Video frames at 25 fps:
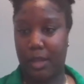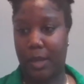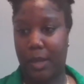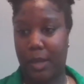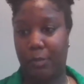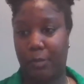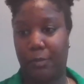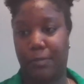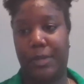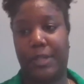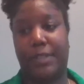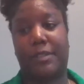
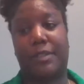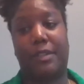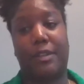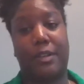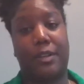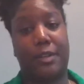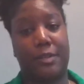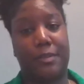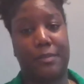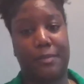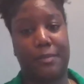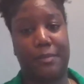it's
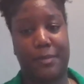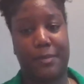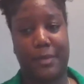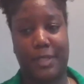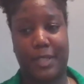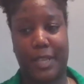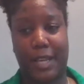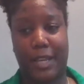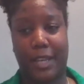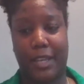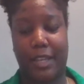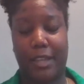their
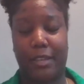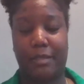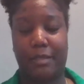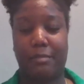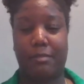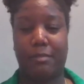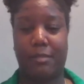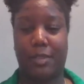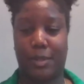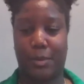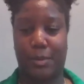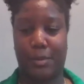
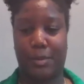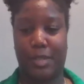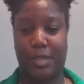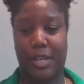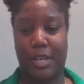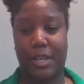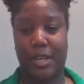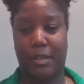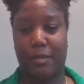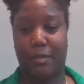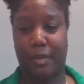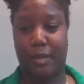second
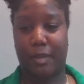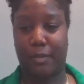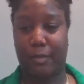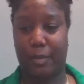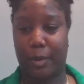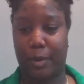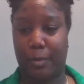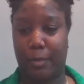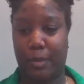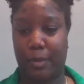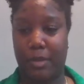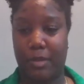Tuesday of
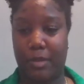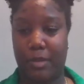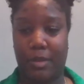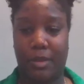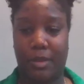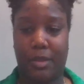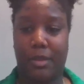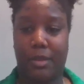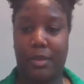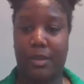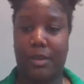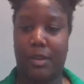every month.